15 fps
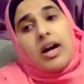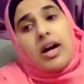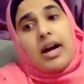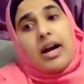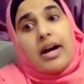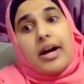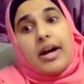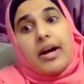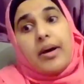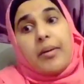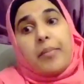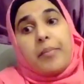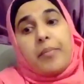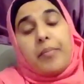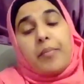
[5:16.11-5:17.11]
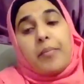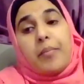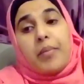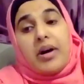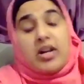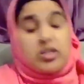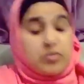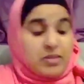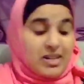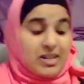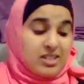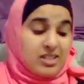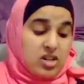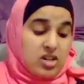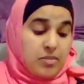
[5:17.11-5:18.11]
uh my husband at
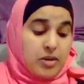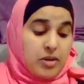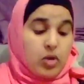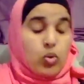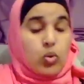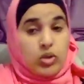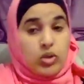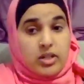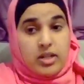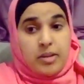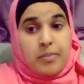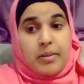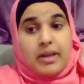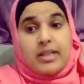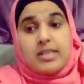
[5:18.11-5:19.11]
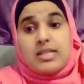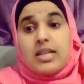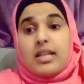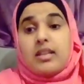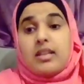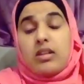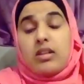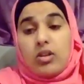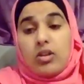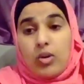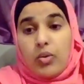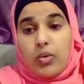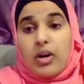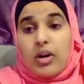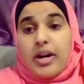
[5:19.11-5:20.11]
the time, I called him and said
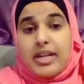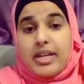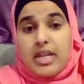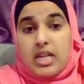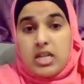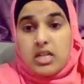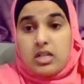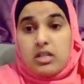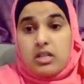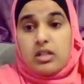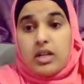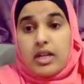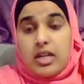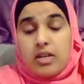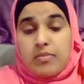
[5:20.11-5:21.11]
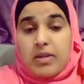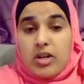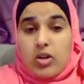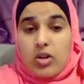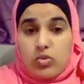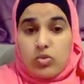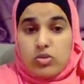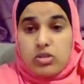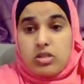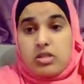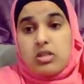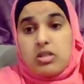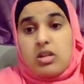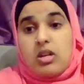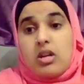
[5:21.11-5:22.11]
that, I need my notes,
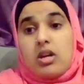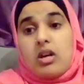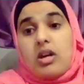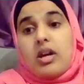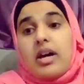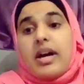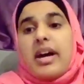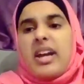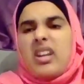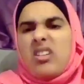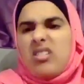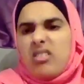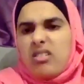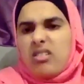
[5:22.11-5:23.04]
and